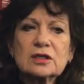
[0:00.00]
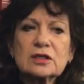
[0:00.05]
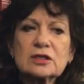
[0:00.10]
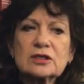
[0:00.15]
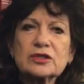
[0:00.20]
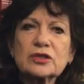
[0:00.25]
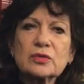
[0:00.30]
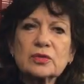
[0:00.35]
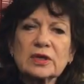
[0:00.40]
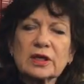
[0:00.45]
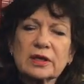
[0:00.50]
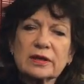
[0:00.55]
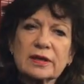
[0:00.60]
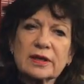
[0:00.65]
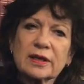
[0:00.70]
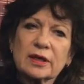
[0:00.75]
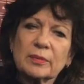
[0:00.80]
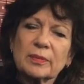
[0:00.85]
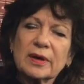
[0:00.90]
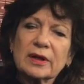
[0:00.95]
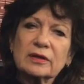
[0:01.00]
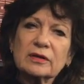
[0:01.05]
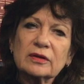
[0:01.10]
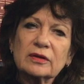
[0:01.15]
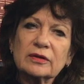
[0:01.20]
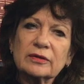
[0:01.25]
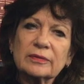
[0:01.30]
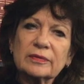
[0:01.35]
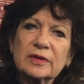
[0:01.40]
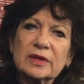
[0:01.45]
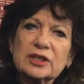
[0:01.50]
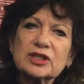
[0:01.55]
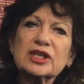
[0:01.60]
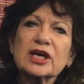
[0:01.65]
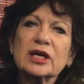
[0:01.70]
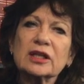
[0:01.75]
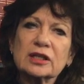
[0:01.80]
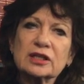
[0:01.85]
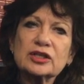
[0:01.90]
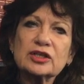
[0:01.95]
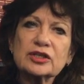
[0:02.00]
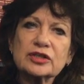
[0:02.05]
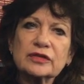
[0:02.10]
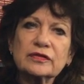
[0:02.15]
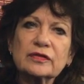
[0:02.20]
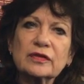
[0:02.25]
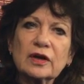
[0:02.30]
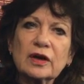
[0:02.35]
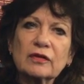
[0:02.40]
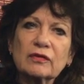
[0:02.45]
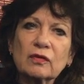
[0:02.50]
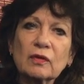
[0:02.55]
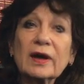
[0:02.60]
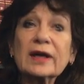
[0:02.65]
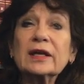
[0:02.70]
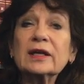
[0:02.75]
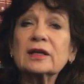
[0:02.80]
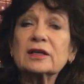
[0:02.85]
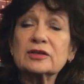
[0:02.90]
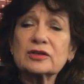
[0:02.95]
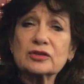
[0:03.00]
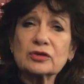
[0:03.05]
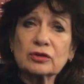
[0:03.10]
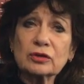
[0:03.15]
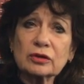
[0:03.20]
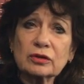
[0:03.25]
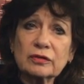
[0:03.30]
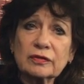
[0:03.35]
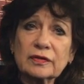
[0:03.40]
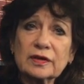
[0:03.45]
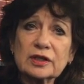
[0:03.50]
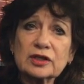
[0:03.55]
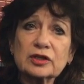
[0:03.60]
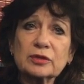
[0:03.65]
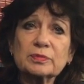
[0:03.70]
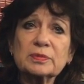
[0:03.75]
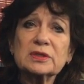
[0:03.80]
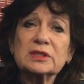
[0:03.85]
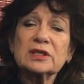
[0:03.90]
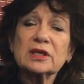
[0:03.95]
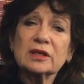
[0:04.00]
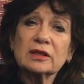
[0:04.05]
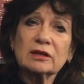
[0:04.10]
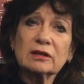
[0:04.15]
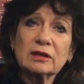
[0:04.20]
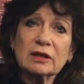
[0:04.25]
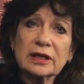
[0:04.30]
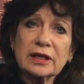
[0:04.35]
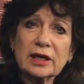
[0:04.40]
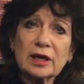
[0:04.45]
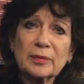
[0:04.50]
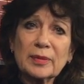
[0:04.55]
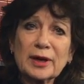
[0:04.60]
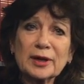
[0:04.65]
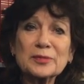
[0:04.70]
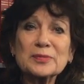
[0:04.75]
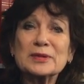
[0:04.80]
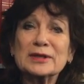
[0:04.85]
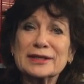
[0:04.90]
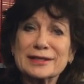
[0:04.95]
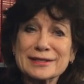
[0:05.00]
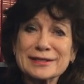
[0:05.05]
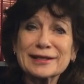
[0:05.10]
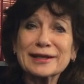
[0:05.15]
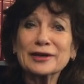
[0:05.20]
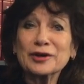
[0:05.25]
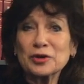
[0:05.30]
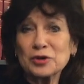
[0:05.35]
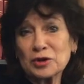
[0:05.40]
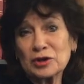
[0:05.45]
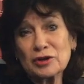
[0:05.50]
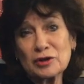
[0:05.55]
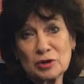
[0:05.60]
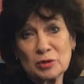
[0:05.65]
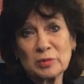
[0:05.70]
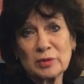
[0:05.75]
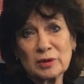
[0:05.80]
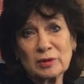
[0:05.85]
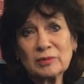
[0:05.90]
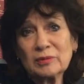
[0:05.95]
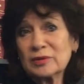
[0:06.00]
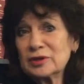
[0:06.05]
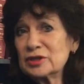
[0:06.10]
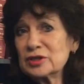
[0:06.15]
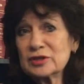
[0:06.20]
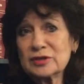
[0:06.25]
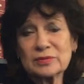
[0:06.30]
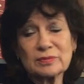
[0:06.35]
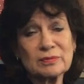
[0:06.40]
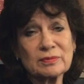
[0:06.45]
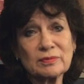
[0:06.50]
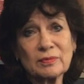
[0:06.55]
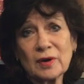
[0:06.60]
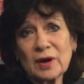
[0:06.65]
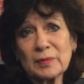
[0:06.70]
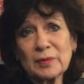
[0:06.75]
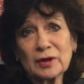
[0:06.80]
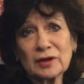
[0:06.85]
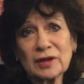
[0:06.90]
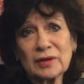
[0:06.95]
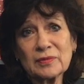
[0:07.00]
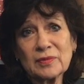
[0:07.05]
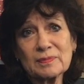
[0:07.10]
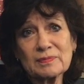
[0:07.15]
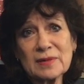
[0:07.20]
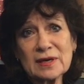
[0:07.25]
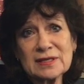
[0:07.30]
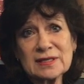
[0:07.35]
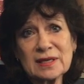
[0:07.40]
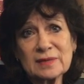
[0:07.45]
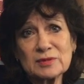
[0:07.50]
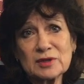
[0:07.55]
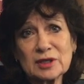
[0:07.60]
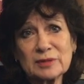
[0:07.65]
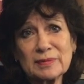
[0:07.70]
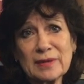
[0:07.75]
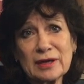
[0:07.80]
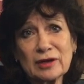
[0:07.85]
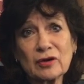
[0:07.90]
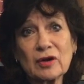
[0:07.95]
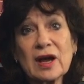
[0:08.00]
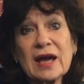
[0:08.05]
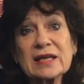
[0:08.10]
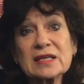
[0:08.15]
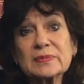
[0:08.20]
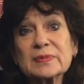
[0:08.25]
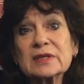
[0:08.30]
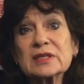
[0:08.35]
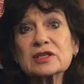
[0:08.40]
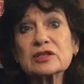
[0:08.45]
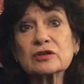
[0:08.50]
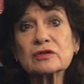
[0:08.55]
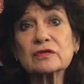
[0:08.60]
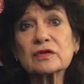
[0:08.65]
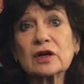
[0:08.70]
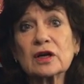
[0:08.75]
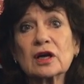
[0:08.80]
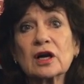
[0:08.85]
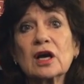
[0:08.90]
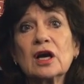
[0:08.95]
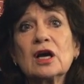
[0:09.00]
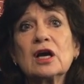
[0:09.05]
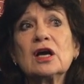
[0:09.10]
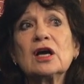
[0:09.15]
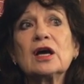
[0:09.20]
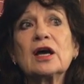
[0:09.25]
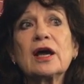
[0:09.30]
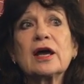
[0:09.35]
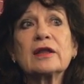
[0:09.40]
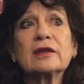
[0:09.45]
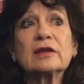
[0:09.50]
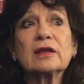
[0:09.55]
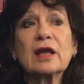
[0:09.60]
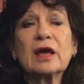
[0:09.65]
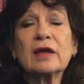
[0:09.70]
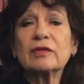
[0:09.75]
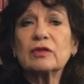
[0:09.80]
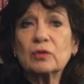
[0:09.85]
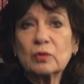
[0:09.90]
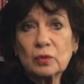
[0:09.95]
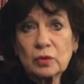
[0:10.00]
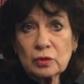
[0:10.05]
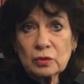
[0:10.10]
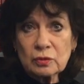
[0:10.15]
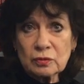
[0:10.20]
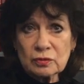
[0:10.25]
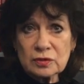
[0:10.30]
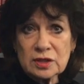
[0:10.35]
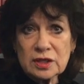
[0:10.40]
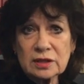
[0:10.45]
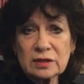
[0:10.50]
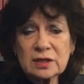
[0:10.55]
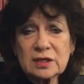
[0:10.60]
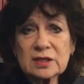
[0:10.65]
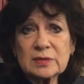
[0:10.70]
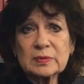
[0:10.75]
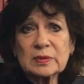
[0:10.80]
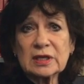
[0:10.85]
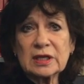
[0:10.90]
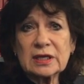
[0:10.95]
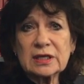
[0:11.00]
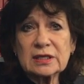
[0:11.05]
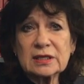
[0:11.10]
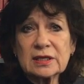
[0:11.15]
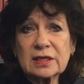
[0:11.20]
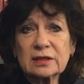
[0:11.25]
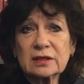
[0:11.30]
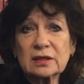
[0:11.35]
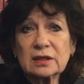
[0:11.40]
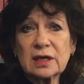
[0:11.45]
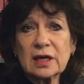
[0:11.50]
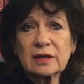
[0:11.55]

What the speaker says: So when I think about the challenges of writing historical fiction, particularly about a place like Oklahoma, which is primarily my subject matter, has been so far, and the wounds in this place, and